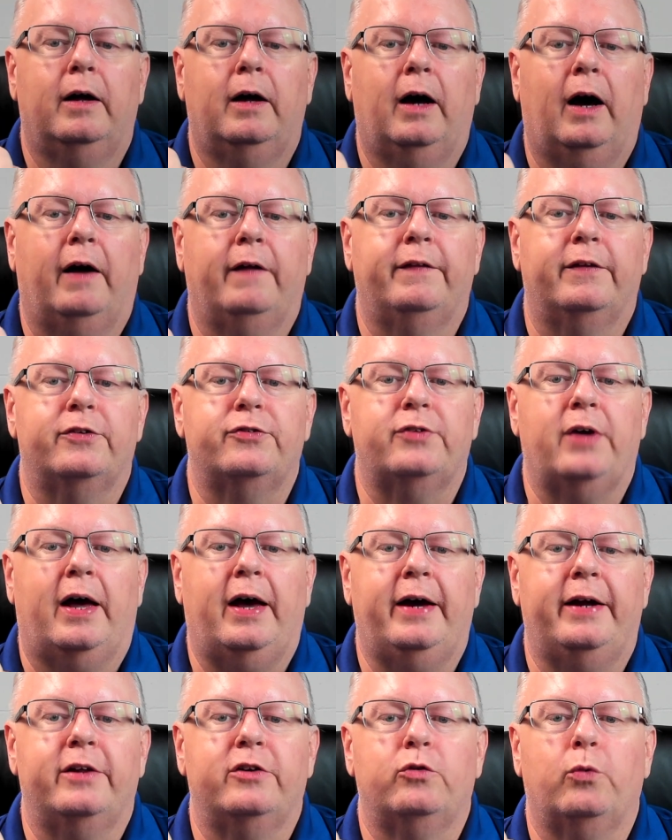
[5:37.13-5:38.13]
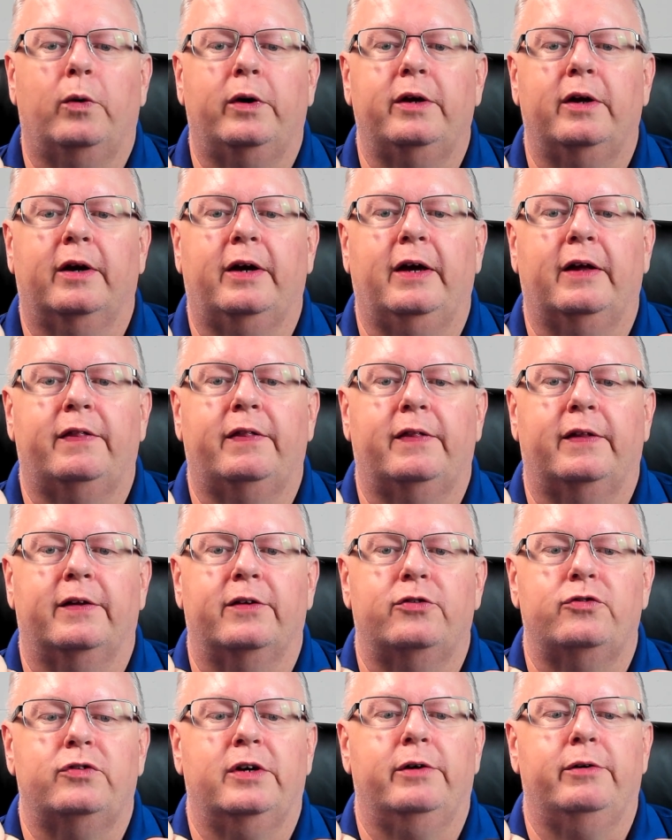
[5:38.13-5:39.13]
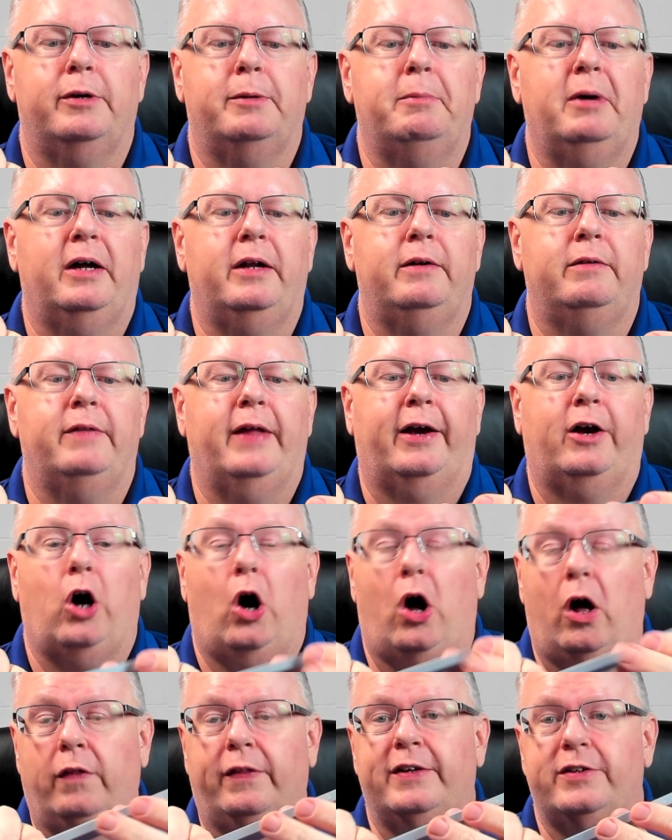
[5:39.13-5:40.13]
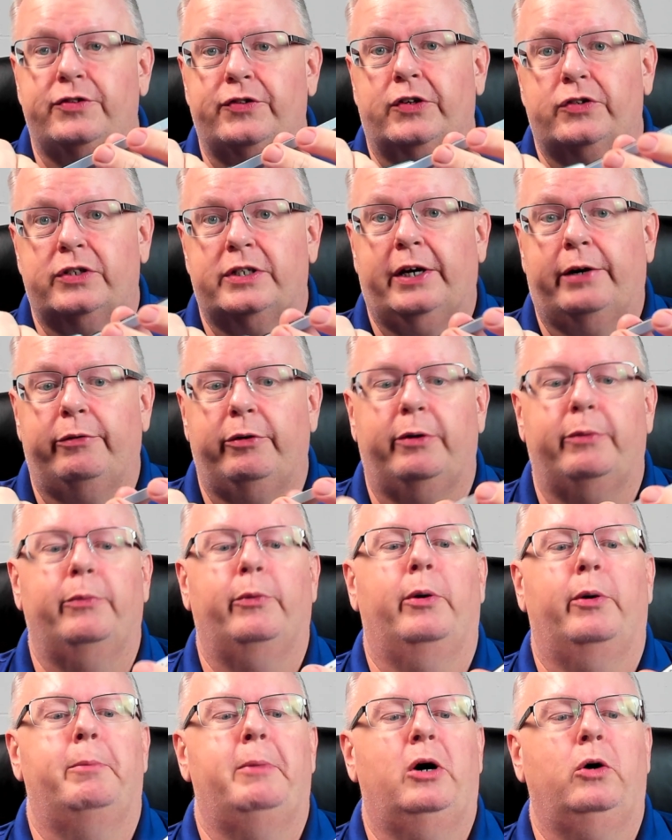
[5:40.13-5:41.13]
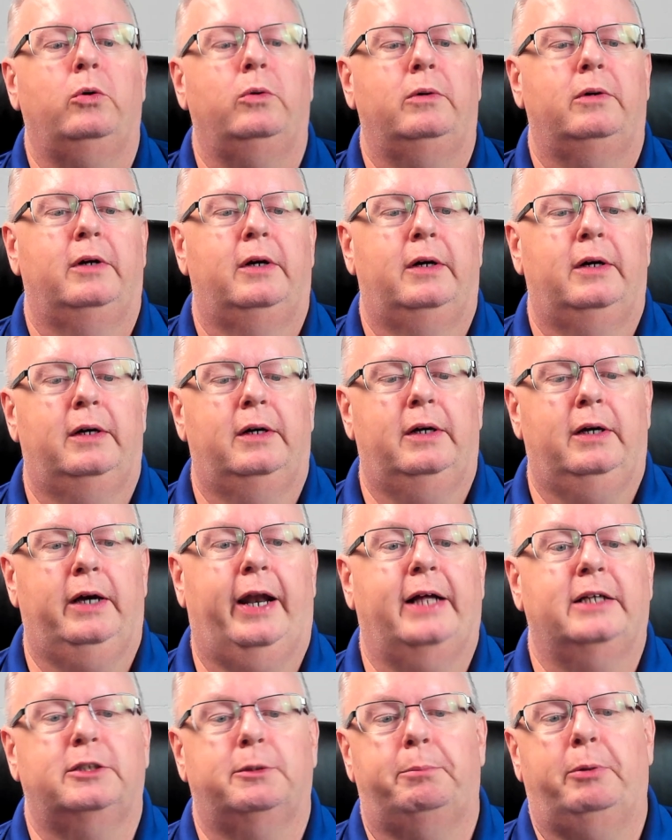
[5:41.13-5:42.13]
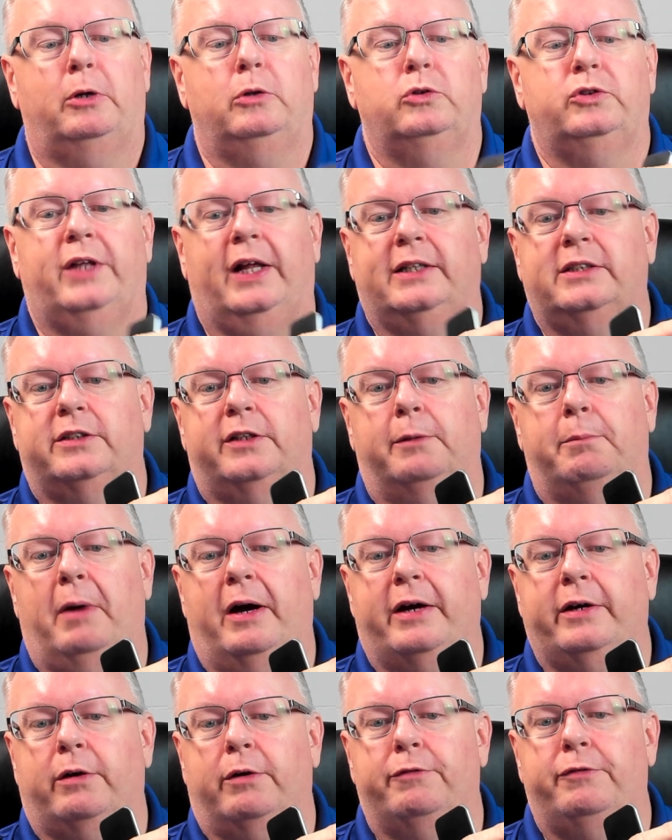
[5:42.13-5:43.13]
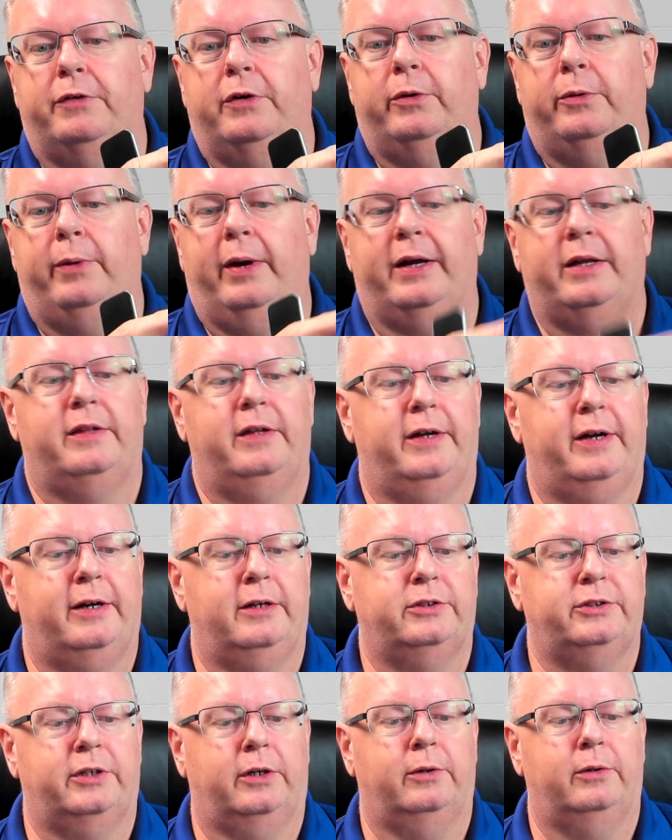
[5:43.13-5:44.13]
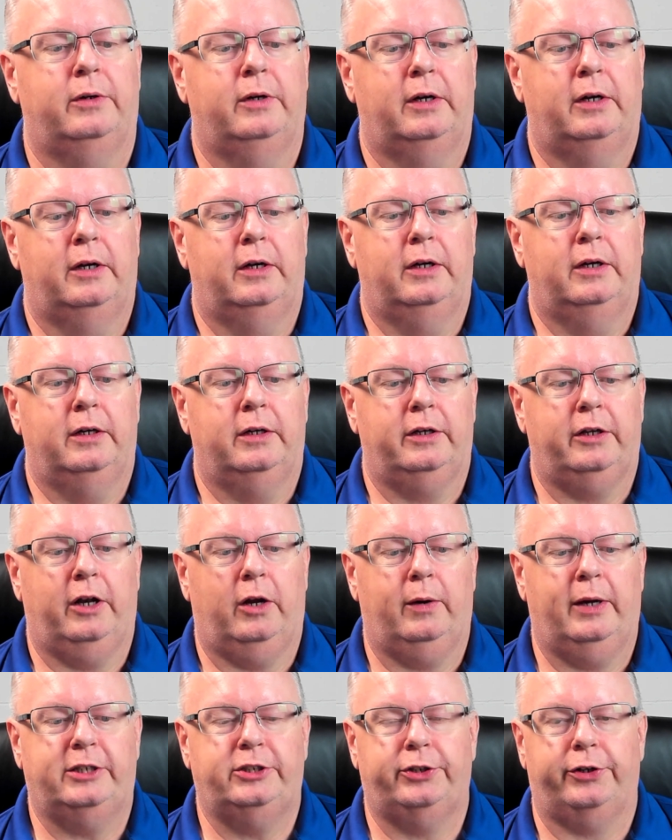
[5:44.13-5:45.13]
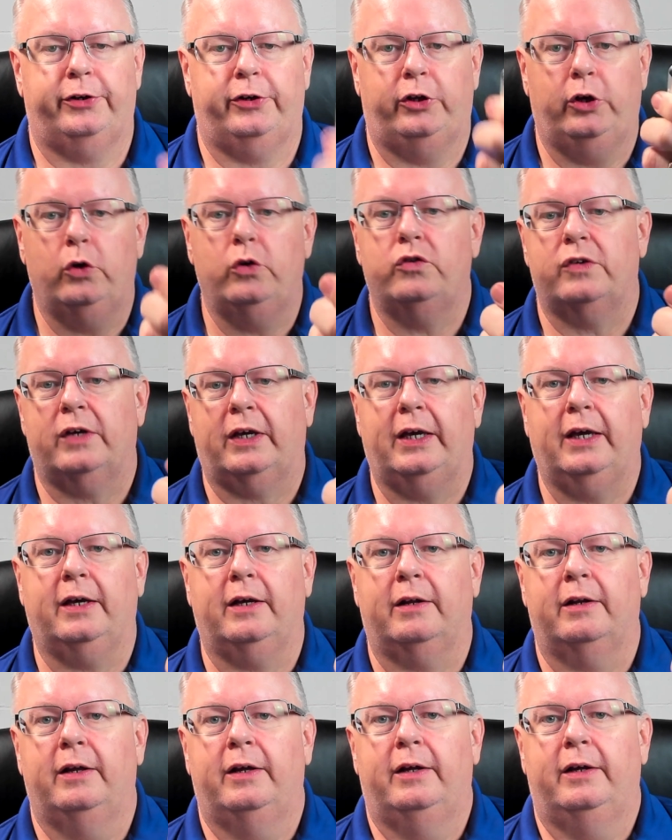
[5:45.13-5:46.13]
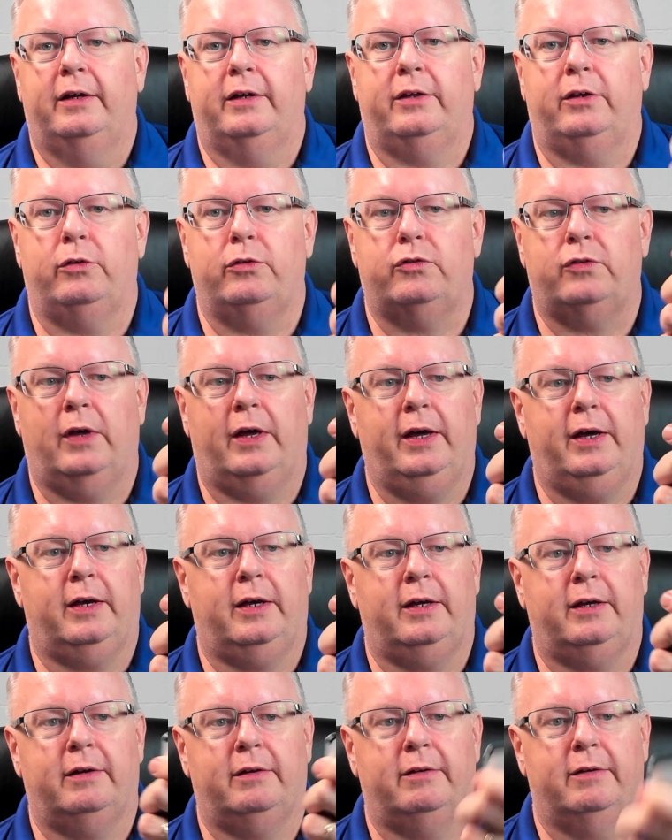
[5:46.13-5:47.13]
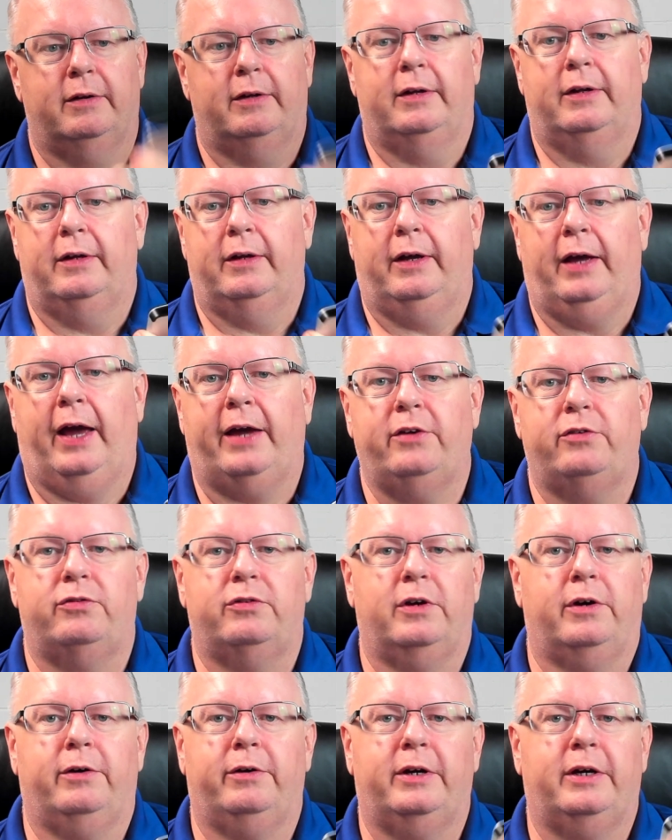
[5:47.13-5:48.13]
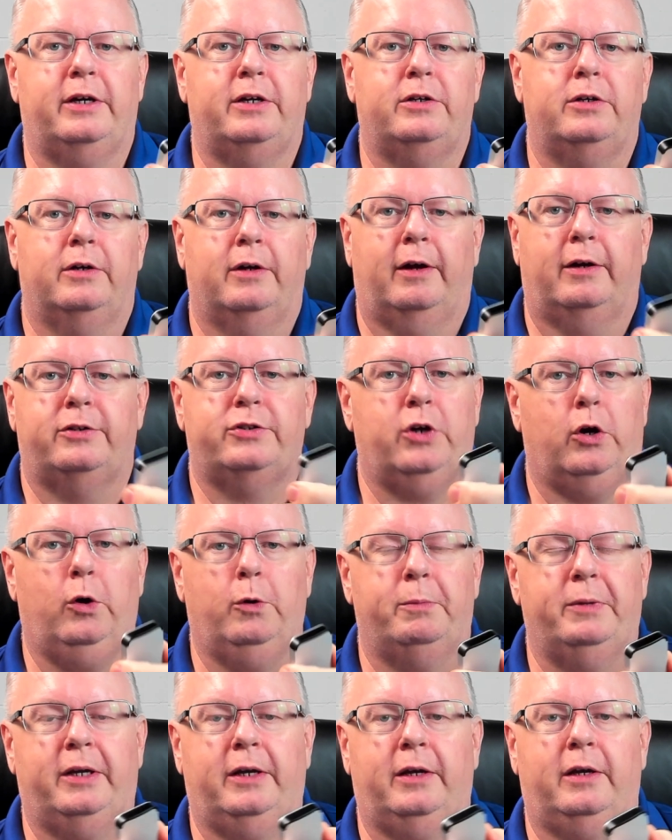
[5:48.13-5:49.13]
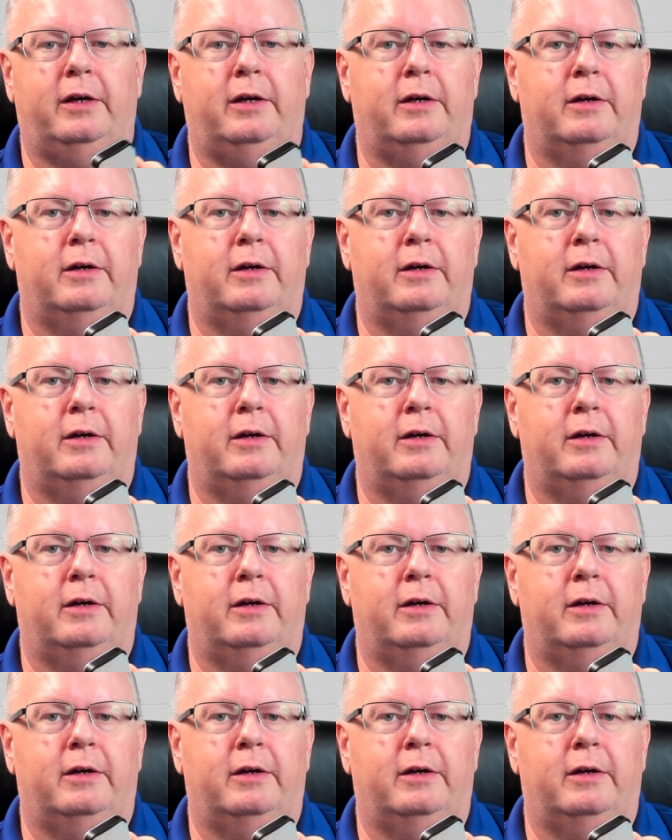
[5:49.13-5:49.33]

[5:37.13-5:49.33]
On the side is where you get the Siri button. They call this the Siri remote. And I suppose that's the microphone right there. So, you know, as you're using it, you say, hey Siri, show me